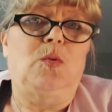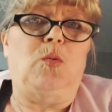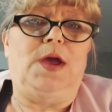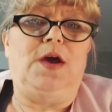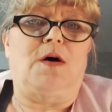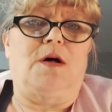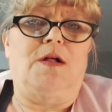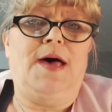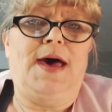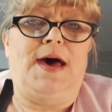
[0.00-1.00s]
We
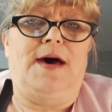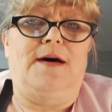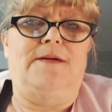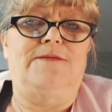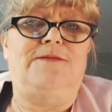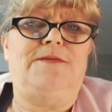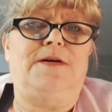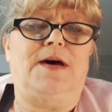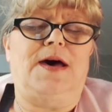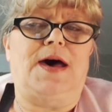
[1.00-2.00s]
all have
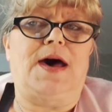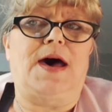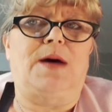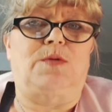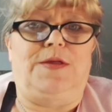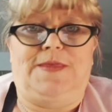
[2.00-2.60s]
our